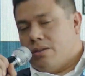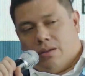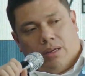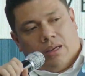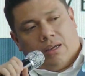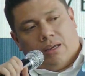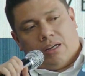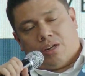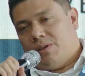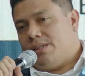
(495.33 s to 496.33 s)

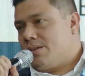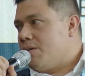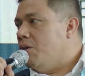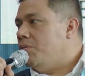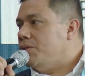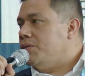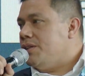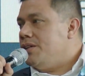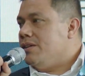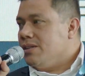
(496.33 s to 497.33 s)
increase the scope to the
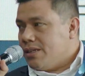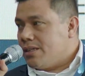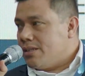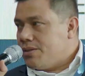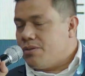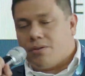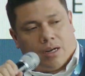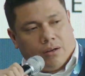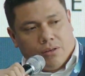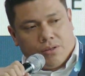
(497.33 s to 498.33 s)
digital signature
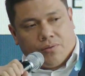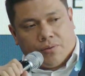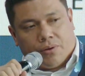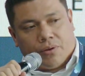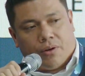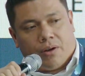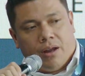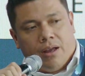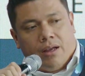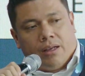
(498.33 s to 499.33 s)
and also for
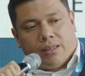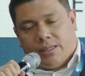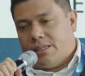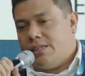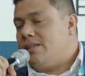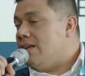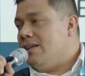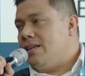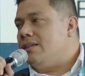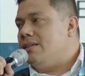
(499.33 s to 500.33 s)
the digital
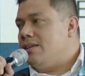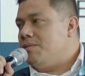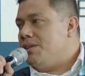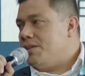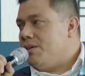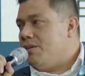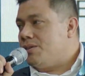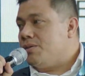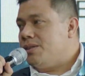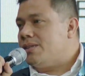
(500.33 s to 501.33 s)
identity, which
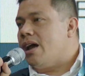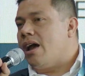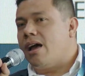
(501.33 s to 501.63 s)
also is